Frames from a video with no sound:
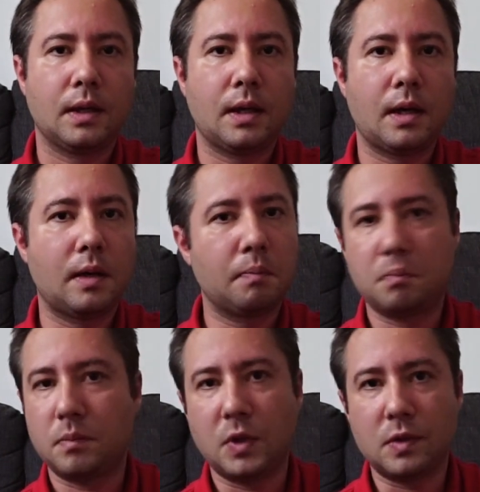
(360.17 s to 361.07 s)

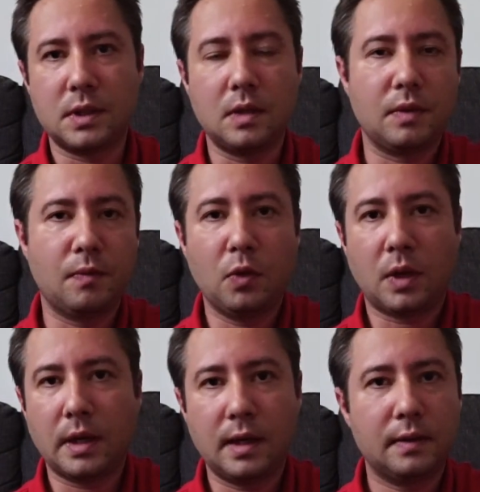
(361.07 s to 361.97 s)
And you'll see if you
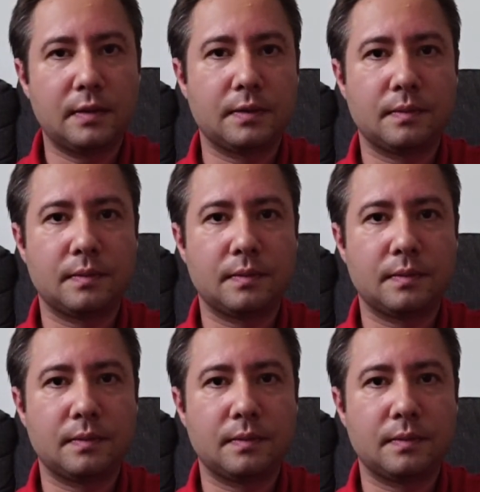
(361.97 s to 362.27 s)
like it,